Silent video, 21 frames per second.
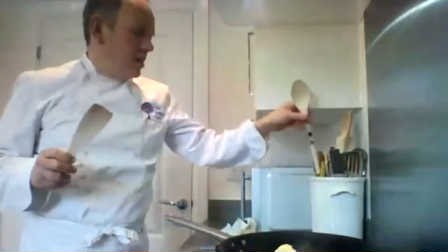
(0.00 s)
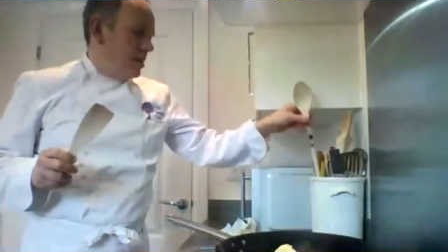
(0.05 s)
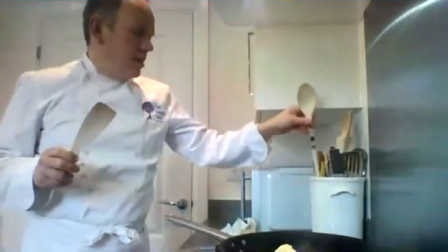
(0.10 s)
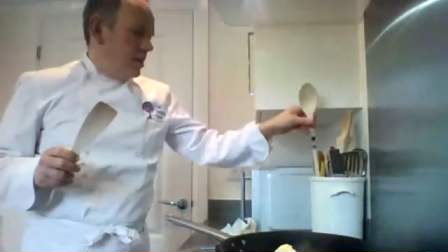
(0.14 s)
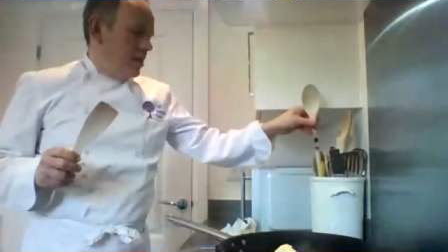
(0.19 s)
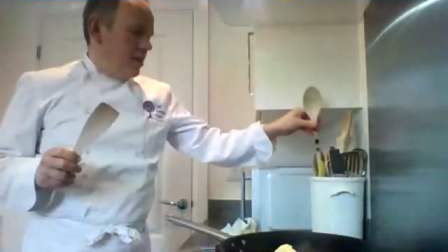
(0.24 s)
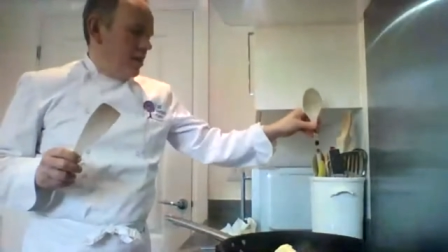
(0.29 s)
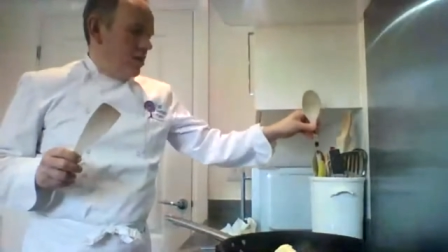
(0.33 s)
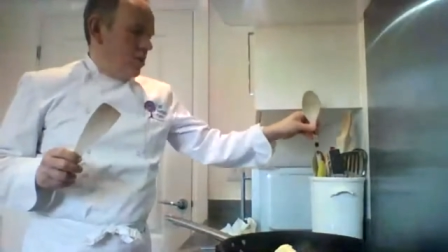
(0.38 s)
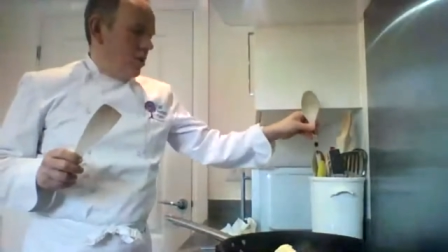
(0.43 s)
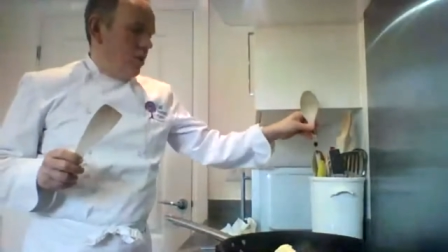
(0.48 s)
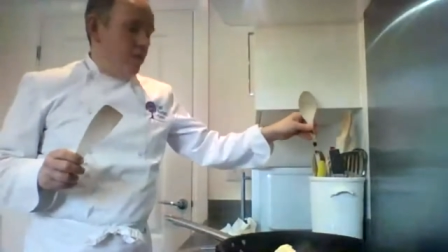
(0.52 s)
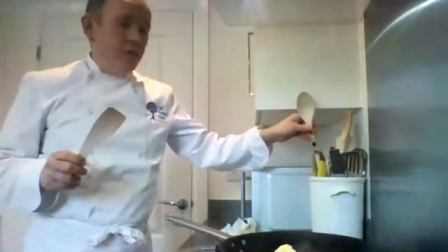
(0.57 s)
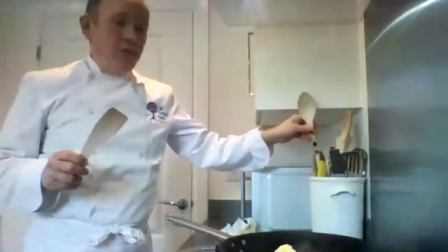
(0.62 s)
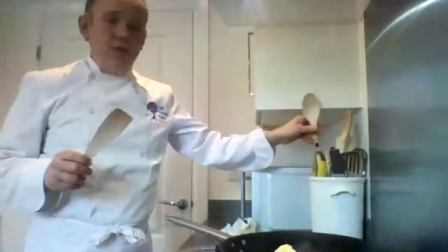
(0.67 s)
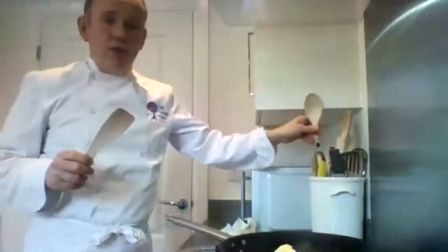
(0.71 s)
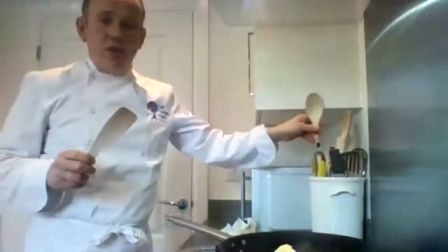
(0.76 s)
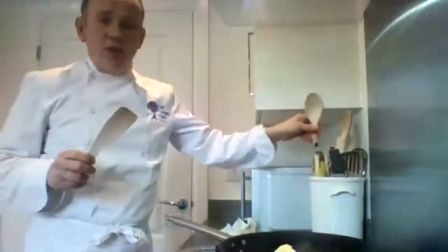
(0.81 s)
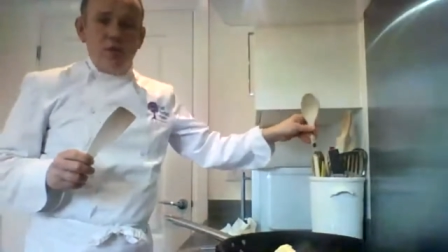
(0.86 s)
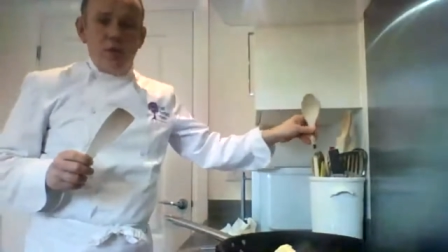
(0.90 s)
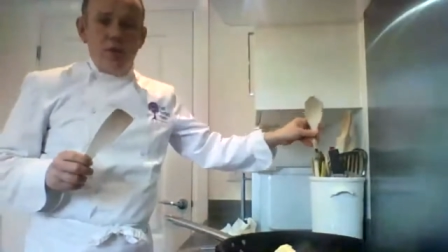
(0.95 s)
or if you've
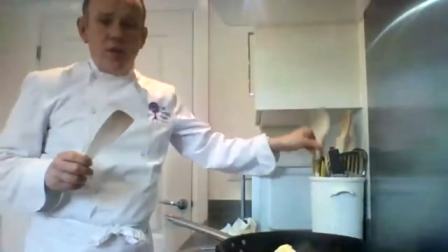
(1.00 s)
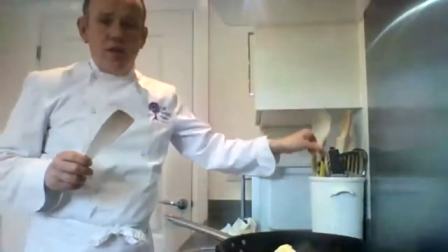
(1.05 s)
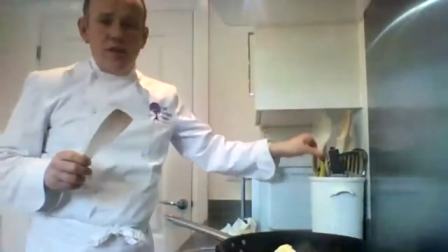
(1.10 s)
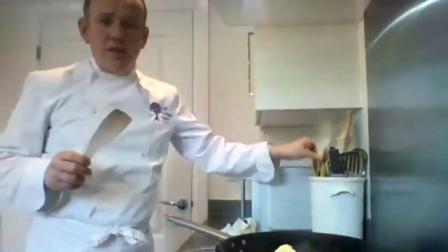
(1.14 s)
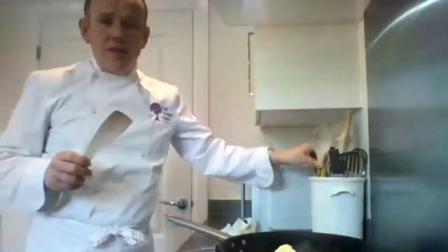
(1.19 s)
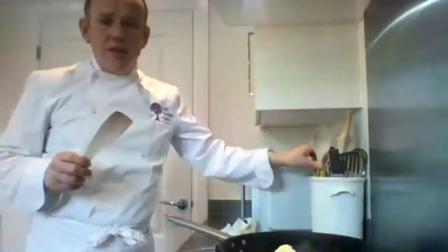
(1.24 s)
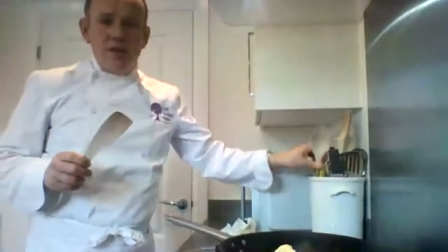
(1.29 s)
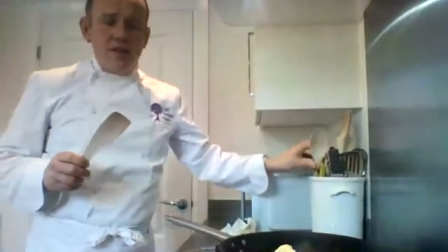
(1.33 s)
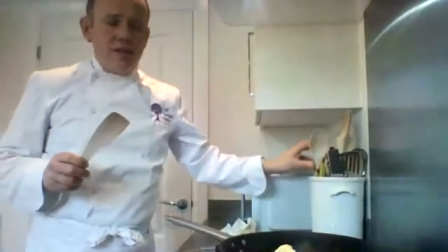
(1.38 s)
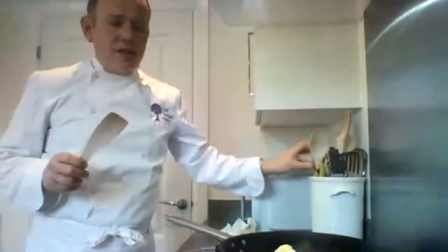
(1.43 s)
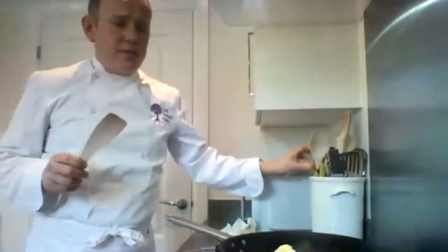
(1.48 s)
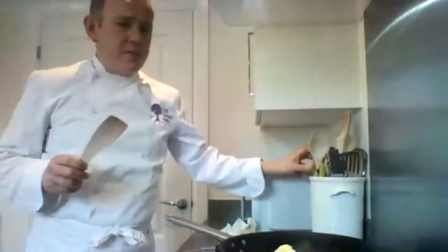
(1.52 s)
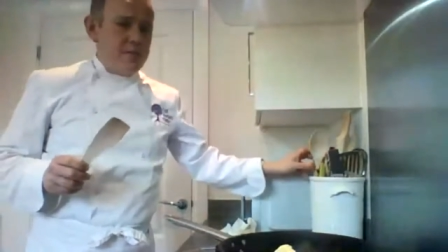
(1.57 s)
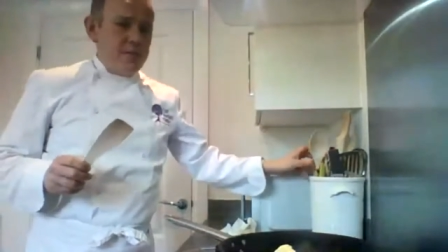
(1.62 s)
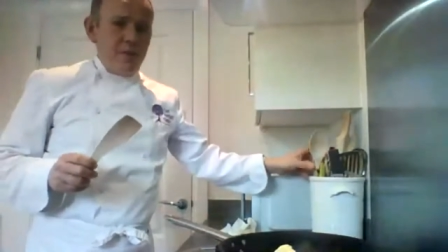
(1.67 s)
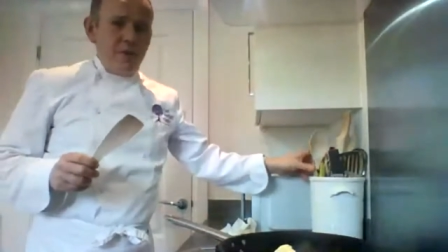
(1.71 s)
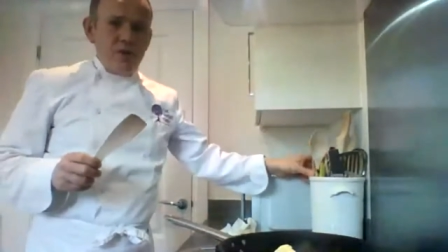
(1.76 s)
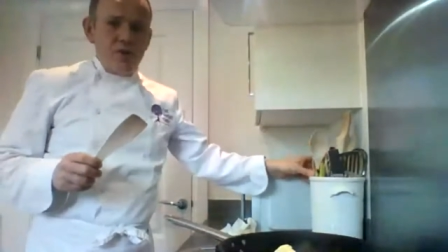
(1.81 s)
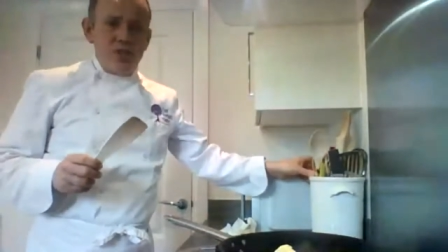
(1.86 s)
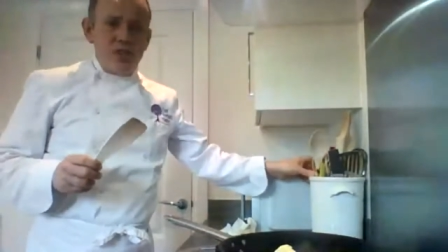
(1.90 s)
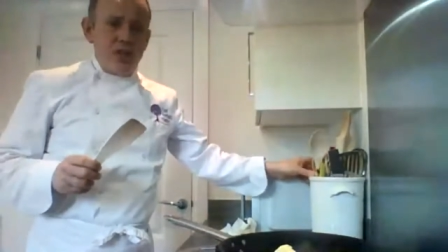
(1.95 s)
got one of these nice
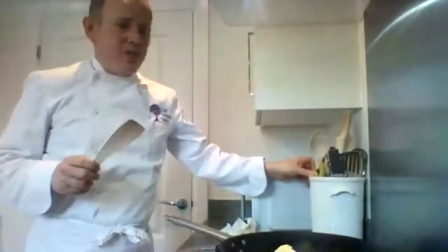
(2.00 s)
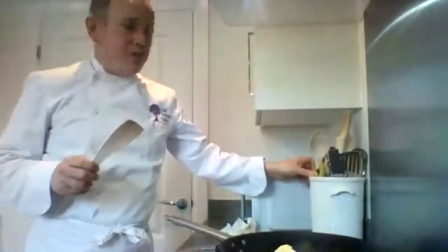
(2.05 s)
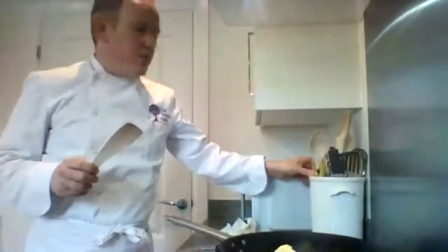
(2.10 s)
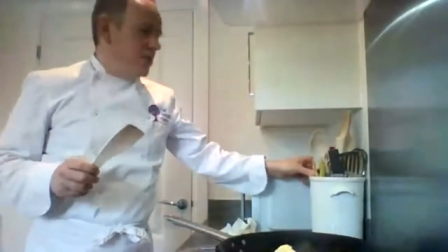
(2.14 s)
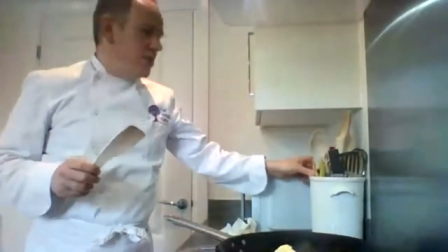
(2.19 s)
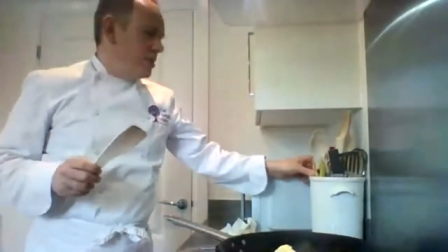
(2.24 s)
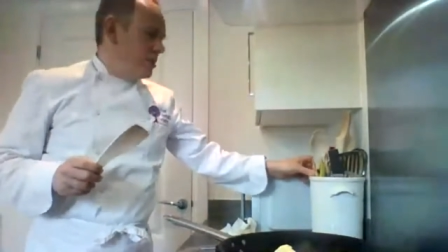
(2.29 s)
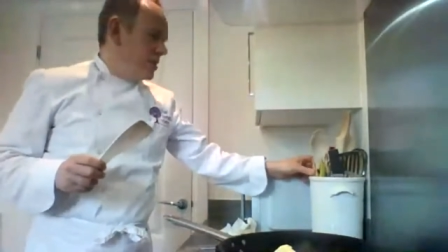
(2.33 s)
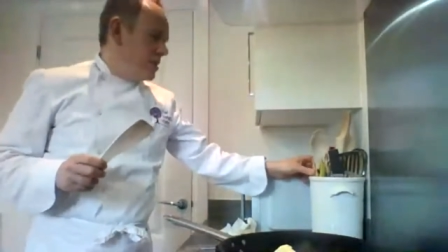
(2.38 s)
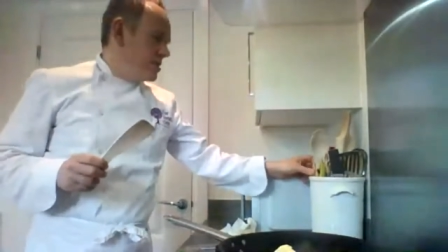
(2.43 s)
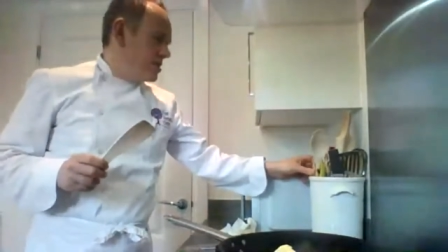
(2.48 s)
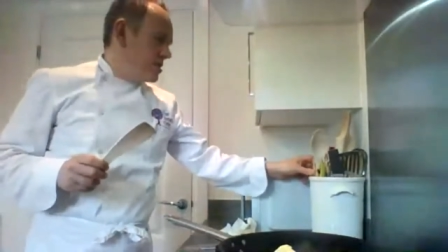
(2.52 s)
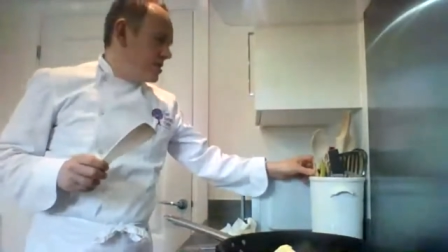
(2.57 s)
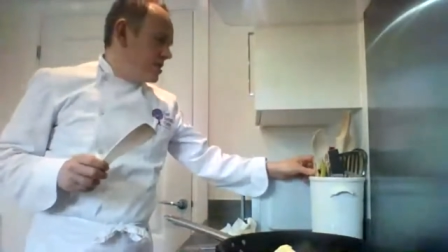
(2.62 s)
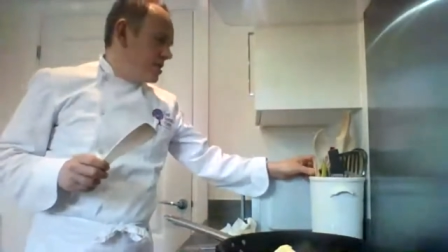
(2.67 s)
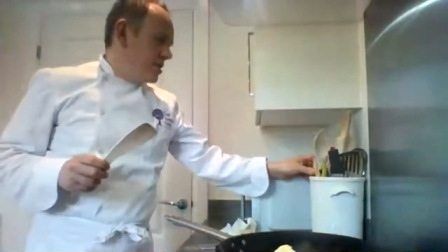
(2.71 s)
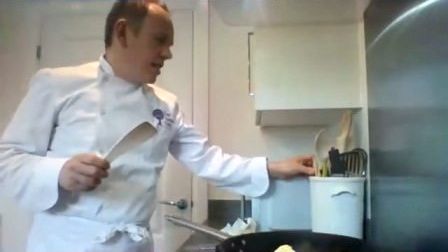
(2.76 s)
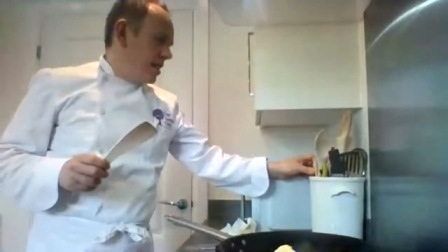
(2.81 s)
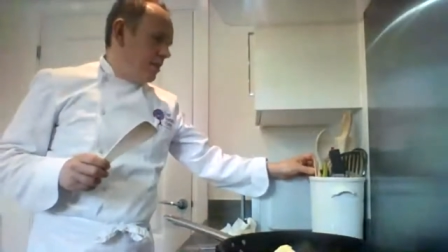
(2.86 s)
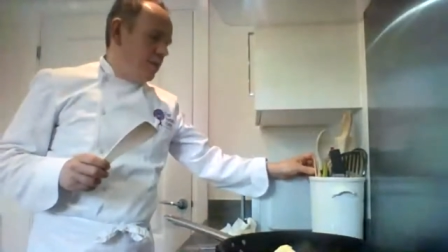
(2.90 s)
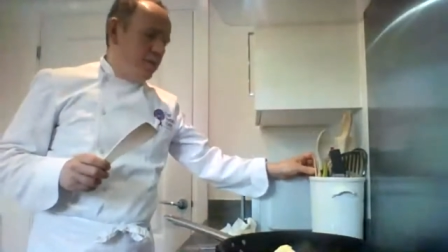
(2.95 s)
posh Teflon-y ones,
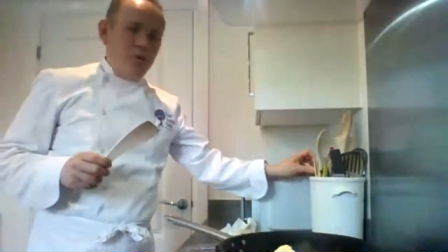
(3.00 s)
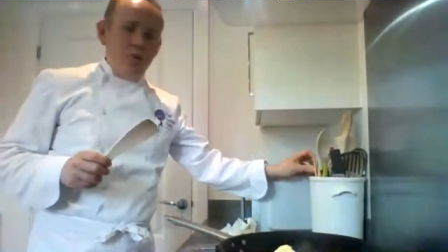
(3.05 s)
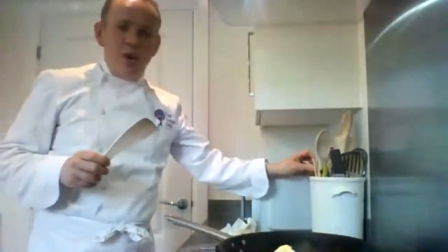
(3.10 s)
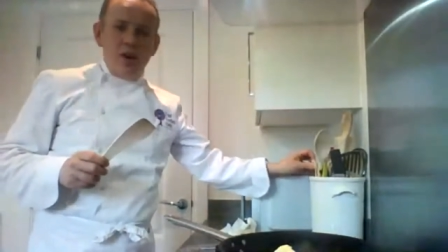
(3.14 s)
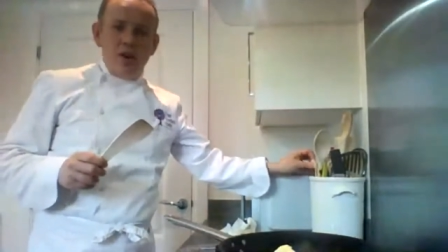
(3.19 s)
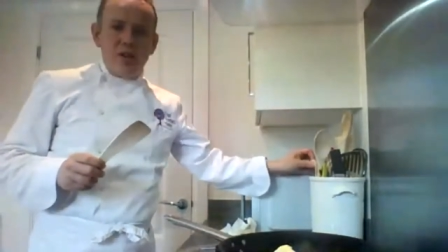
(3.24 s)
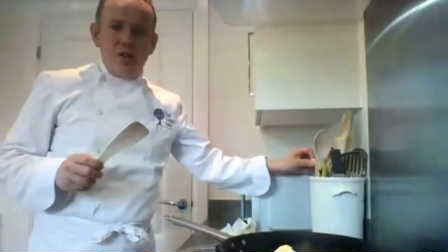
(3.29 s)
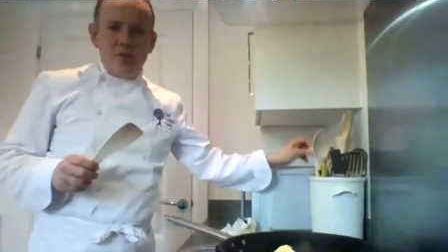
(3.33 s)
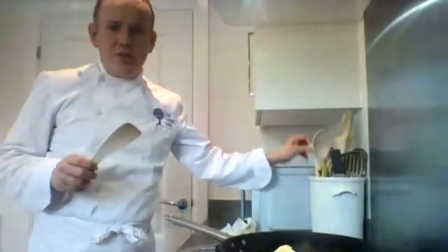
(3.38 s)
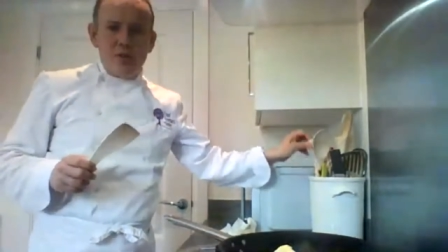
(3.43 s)
that would work.